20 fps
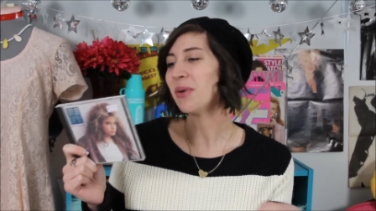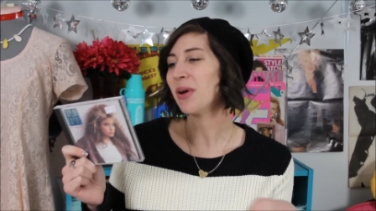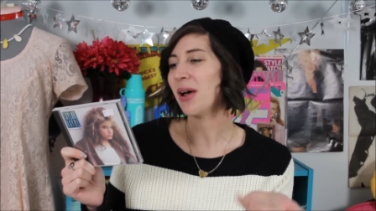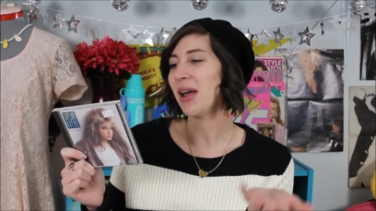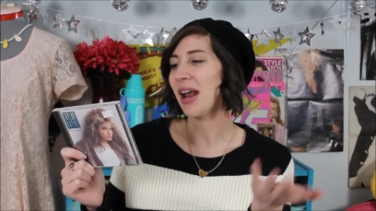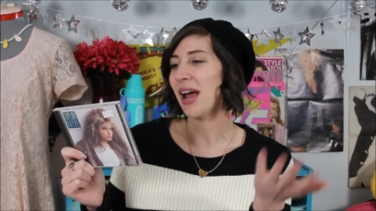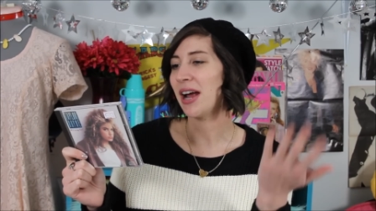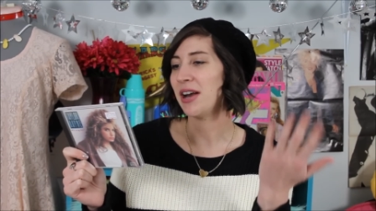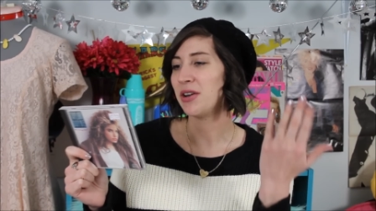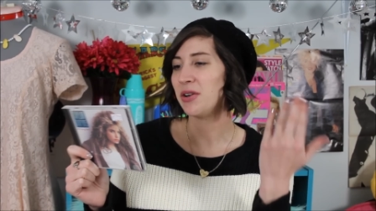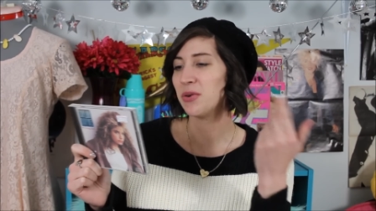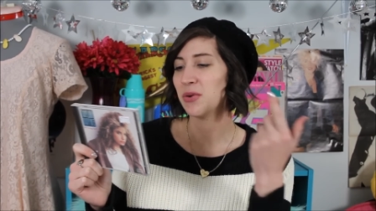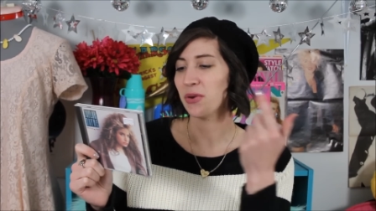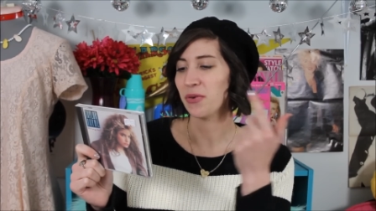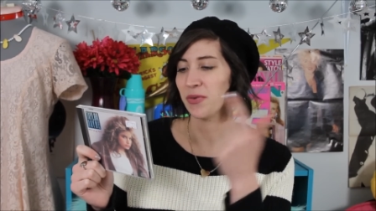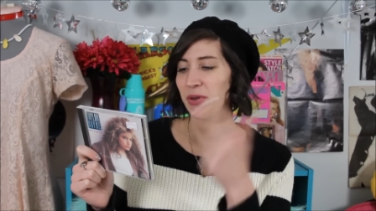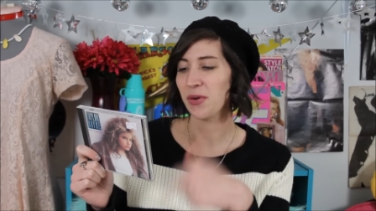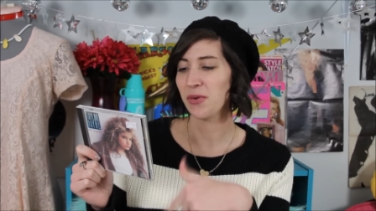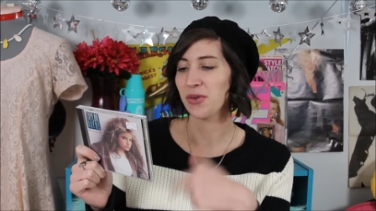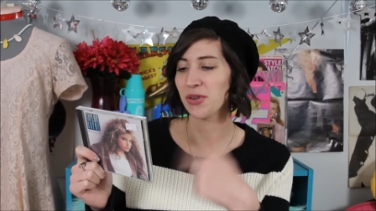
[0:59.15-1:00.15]
but I
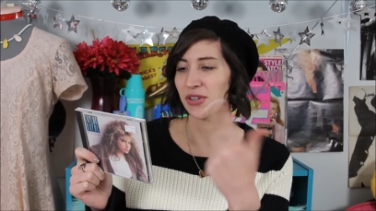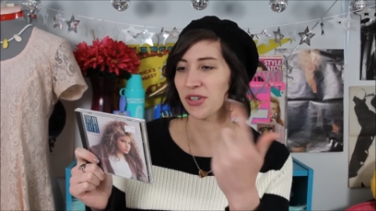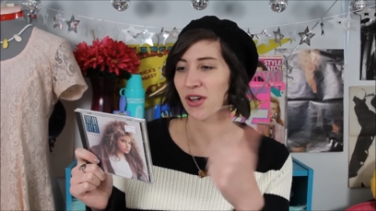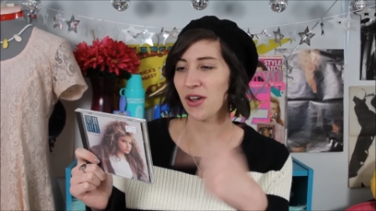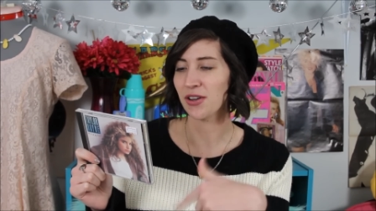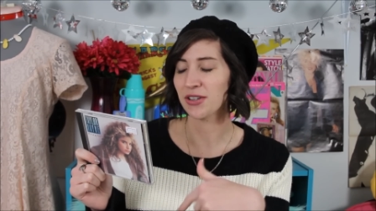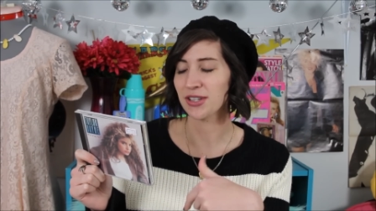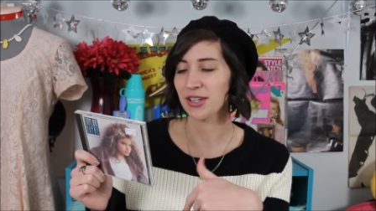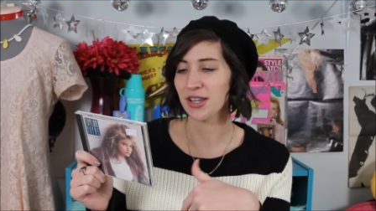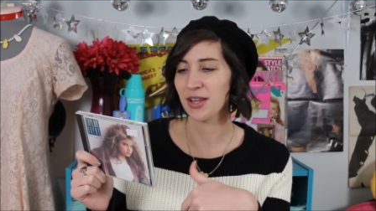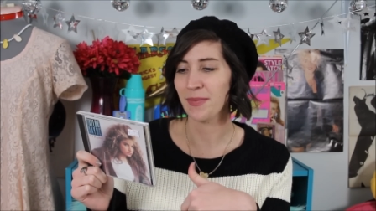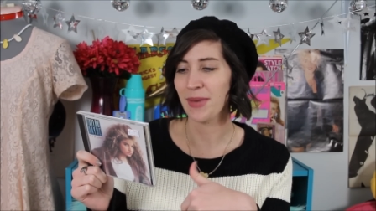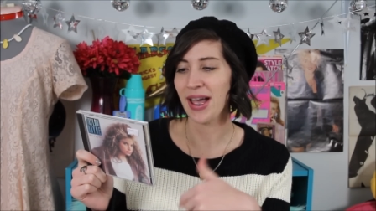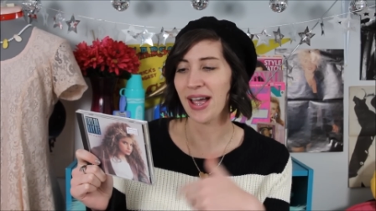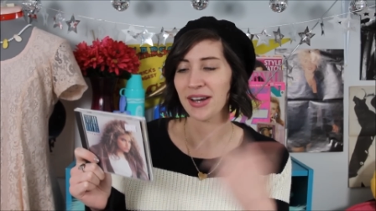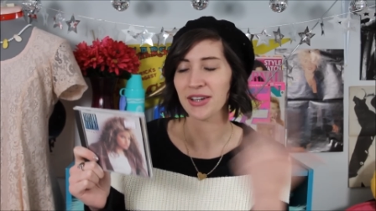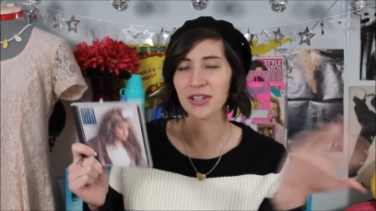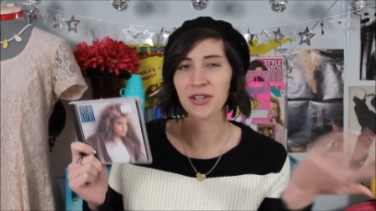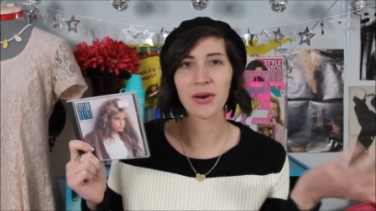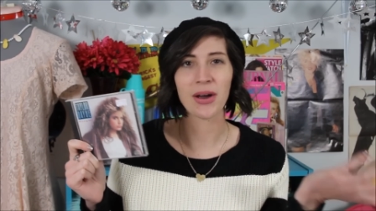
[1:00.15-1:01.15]
knew a few of the songs on the
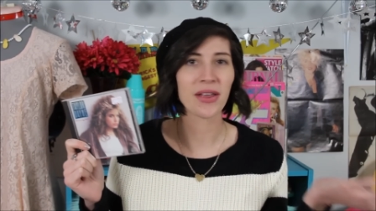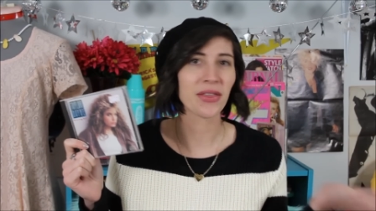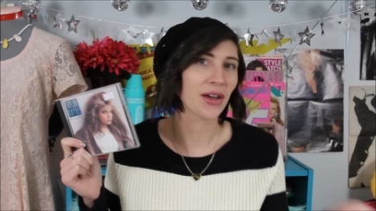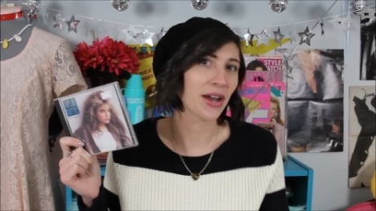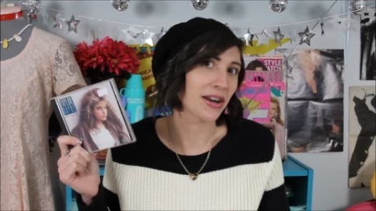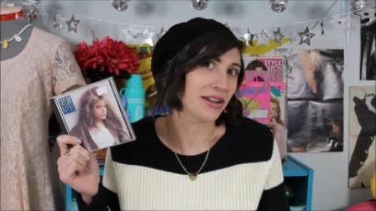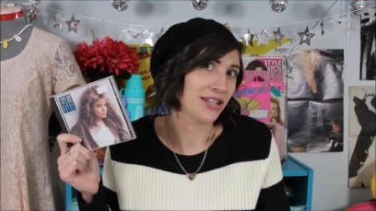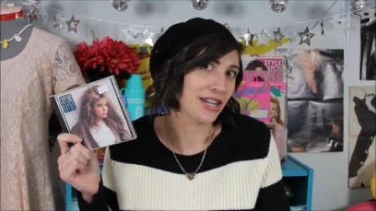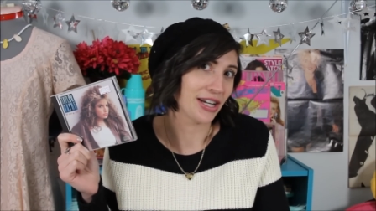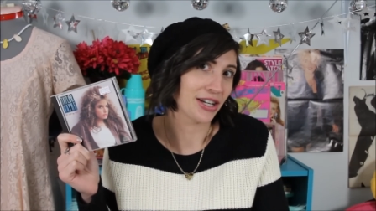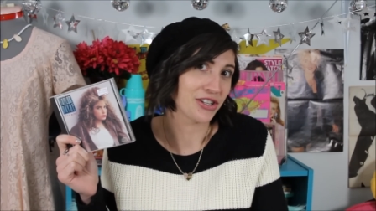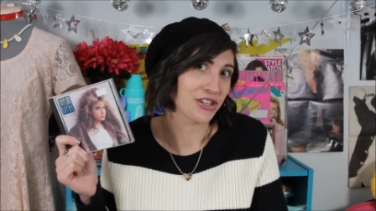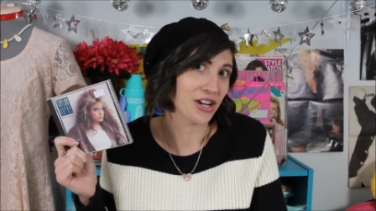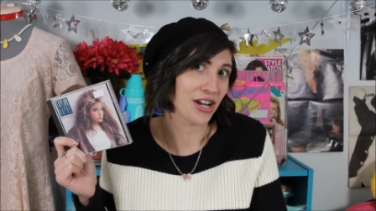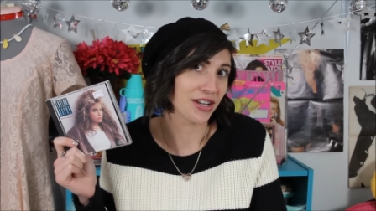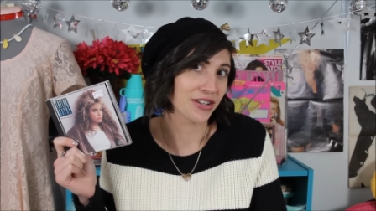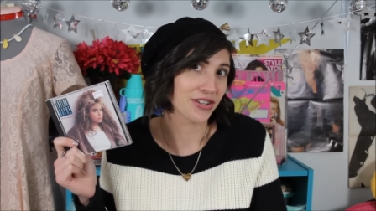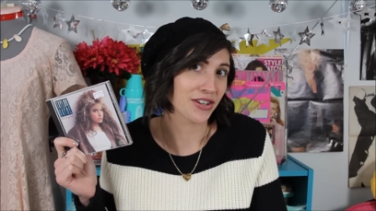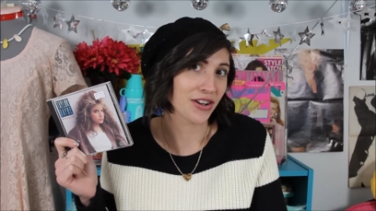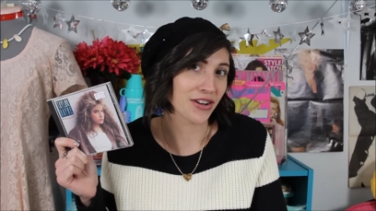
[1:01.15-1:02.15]
back, so I thought I'd take a
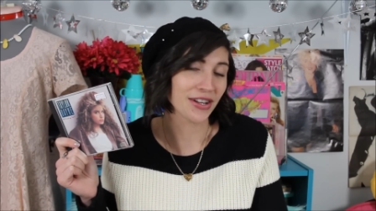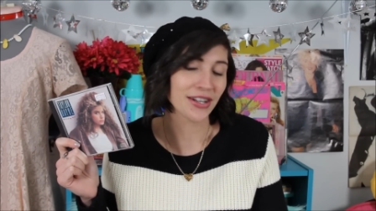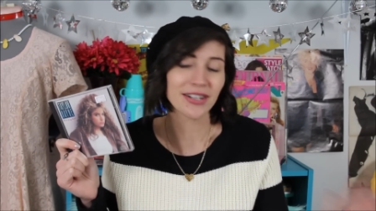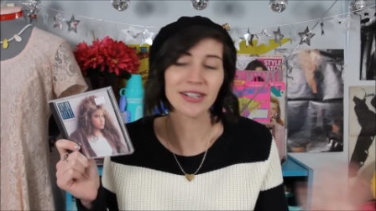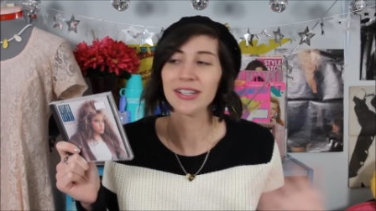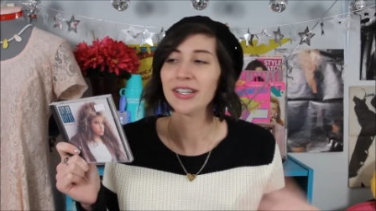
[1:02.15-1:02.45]
chance on